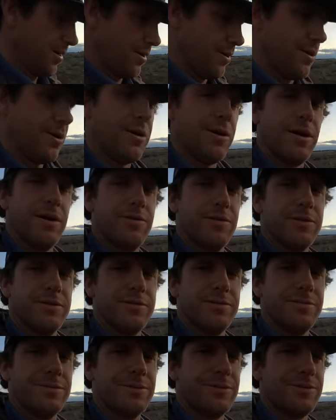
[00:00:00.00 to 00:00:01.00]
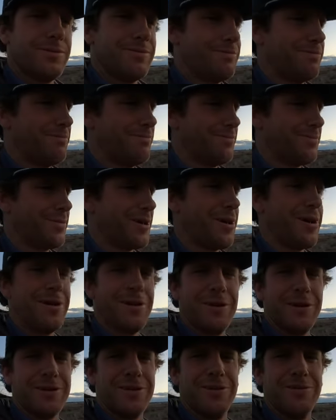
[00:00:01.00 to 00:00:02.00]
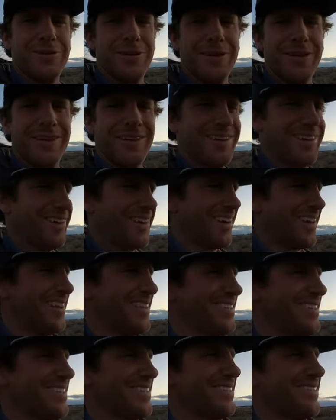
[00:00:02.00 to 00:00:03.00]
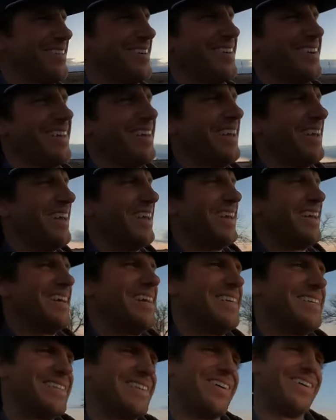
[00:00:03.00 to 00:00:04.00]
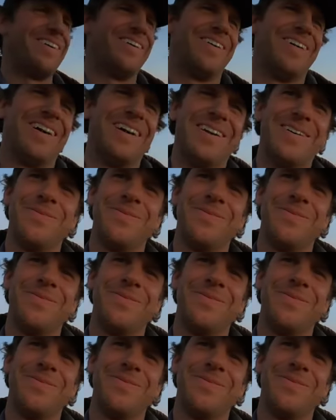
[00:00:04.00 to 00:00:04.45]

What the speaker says: oh heavens, conductivity, I guess is the word. So